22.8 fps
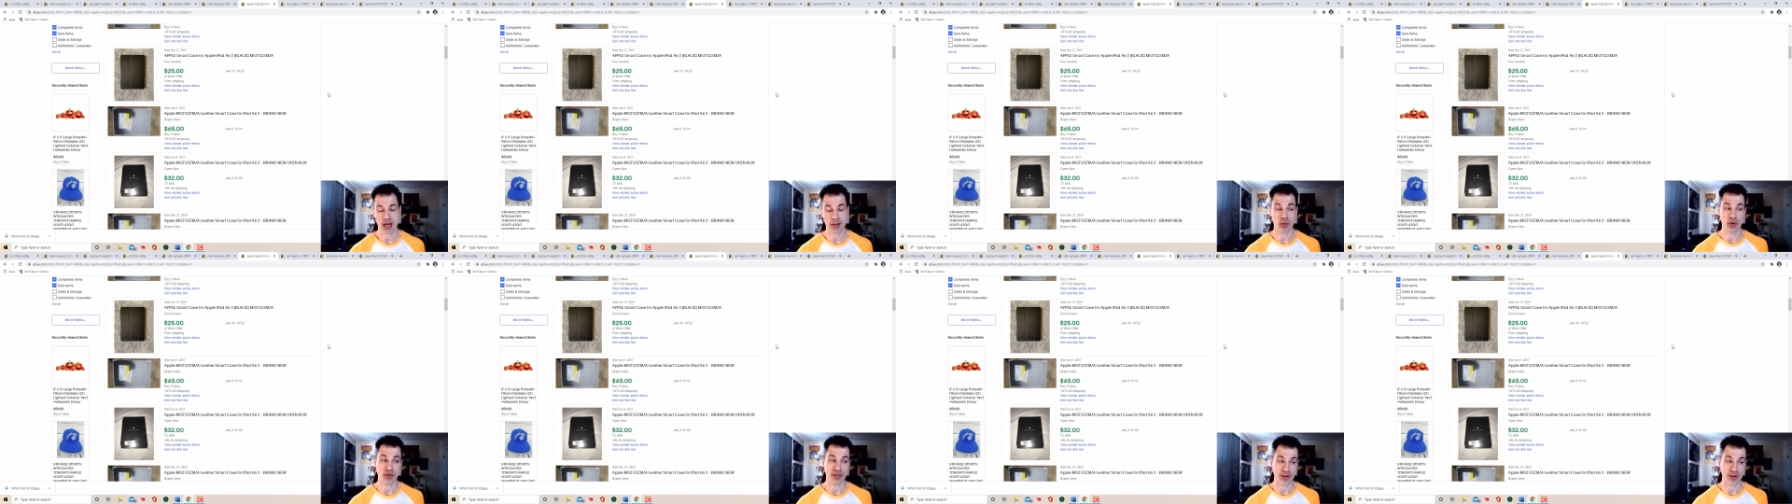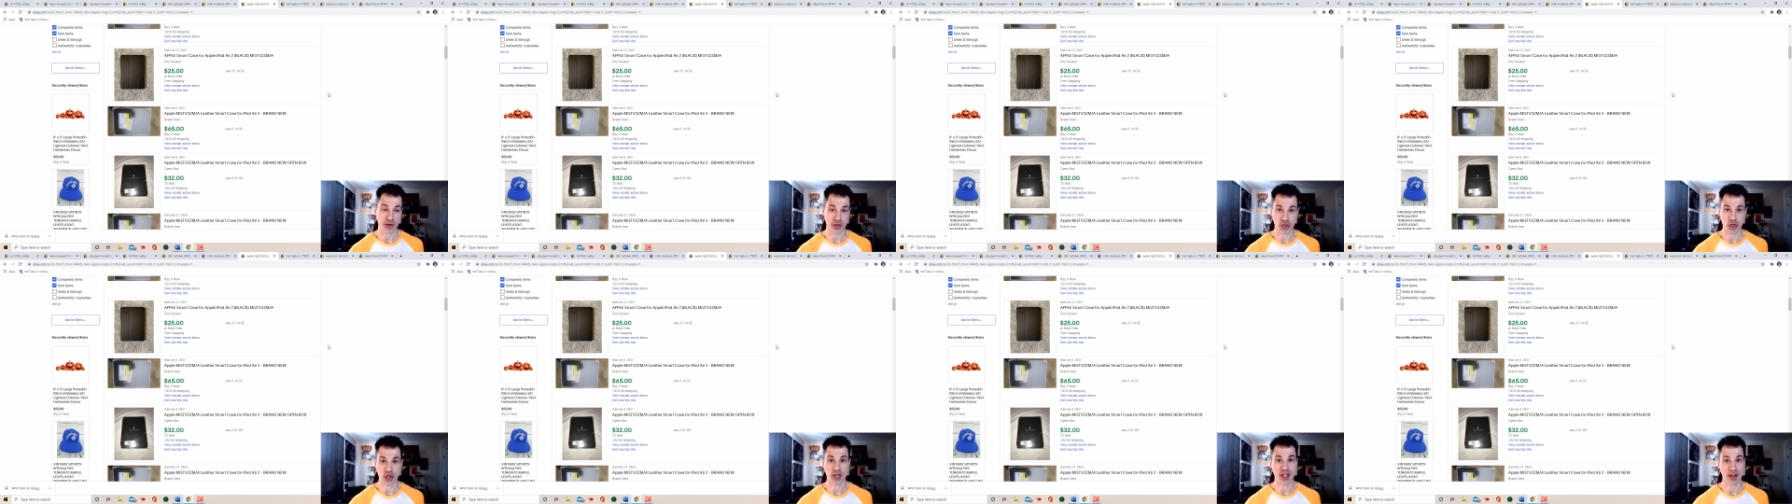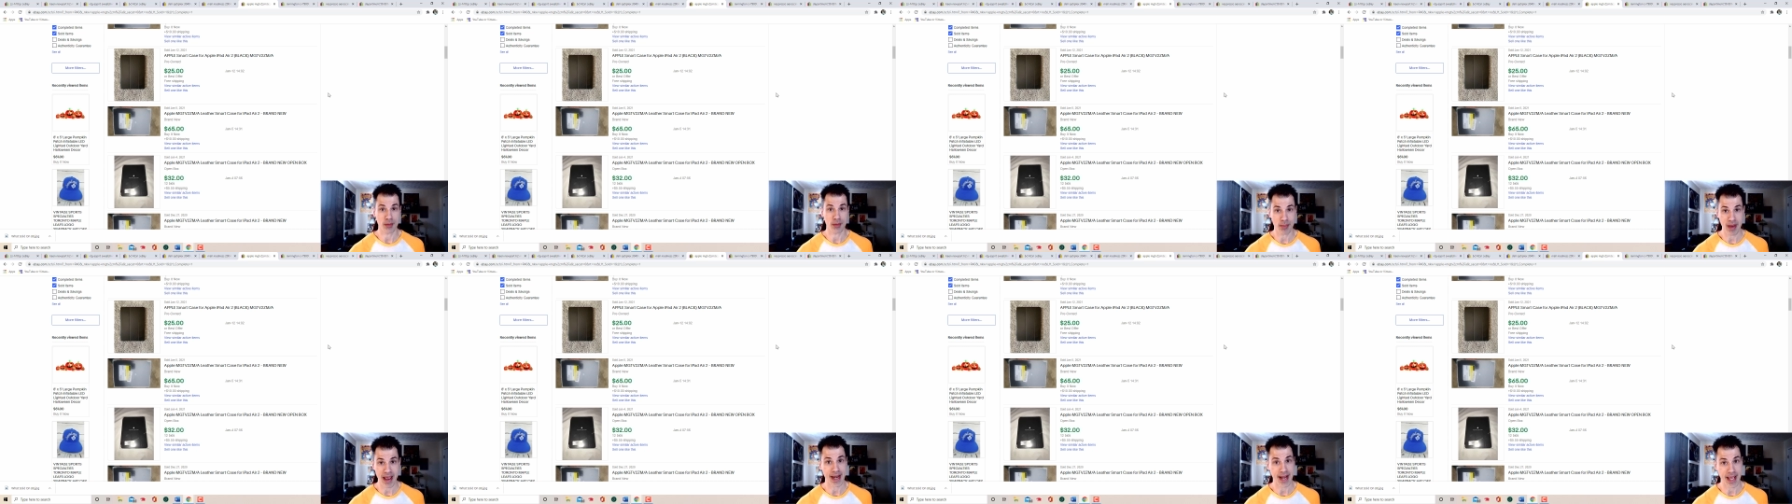both the good, the
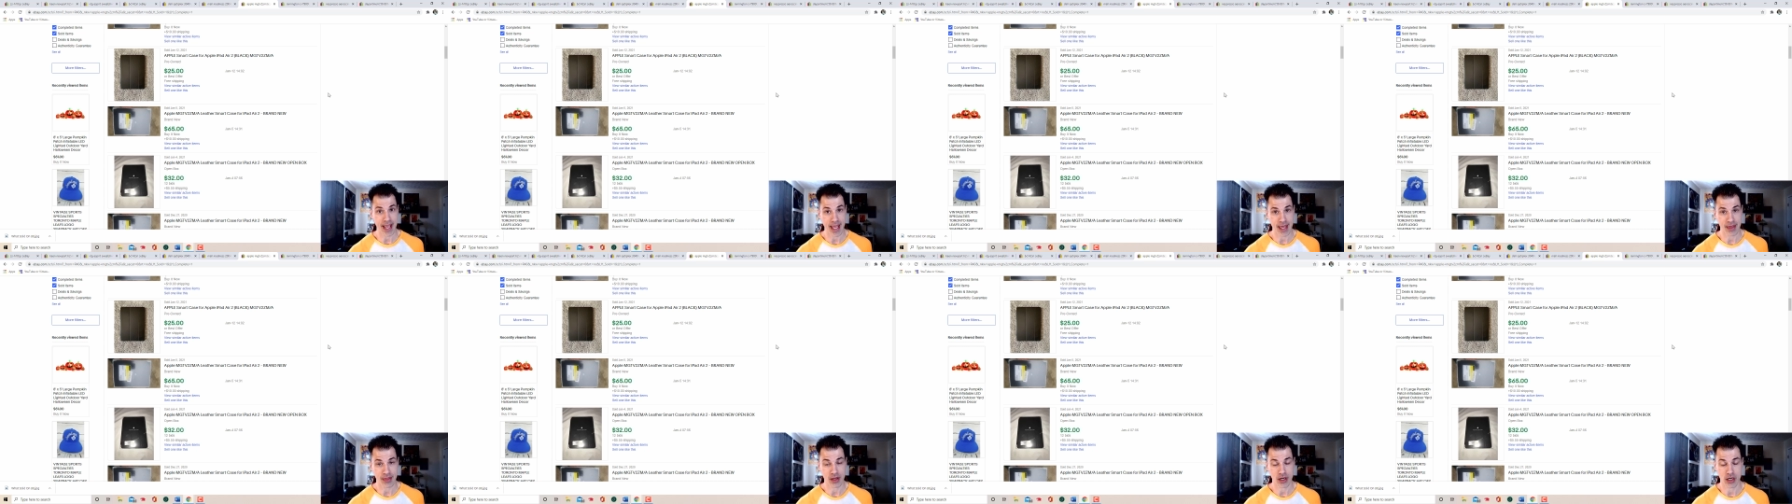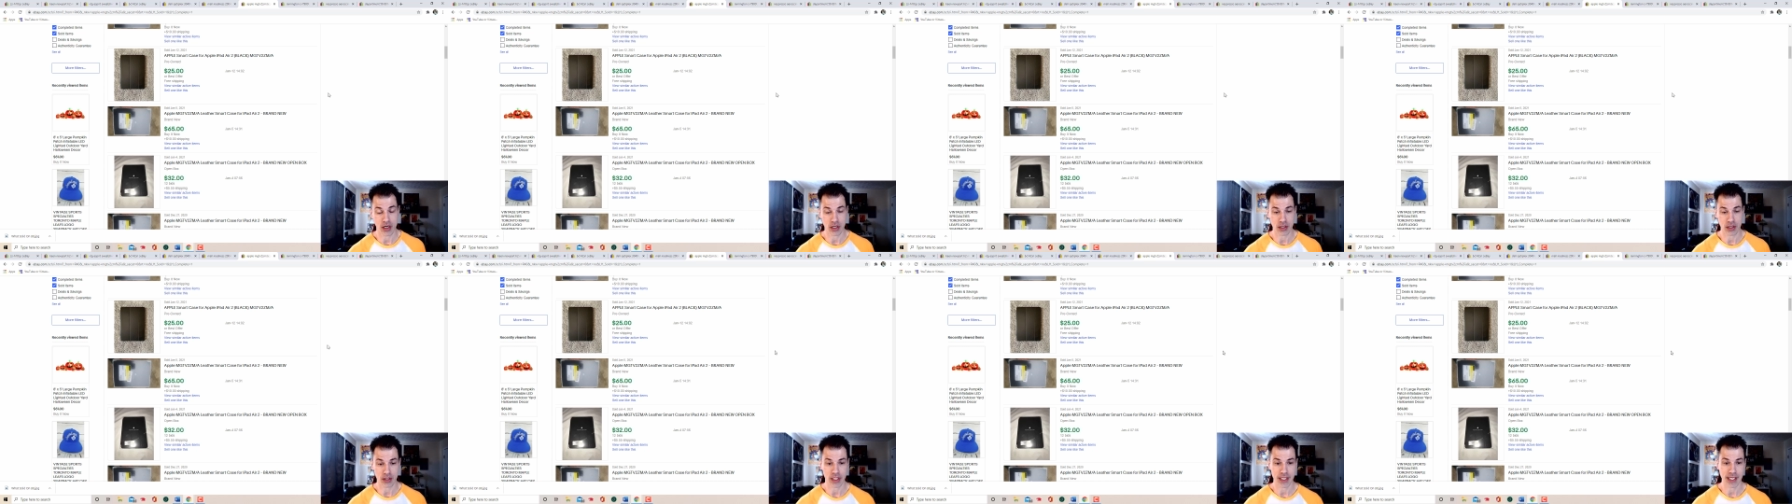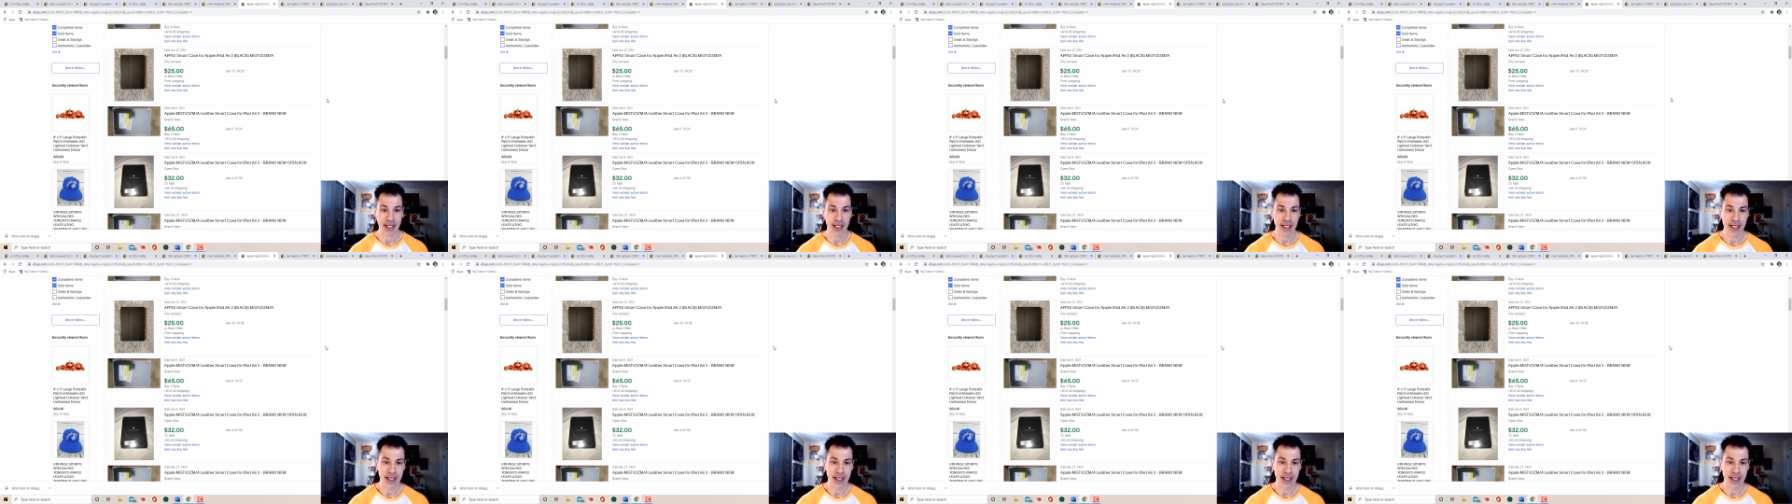bad, and the ugly.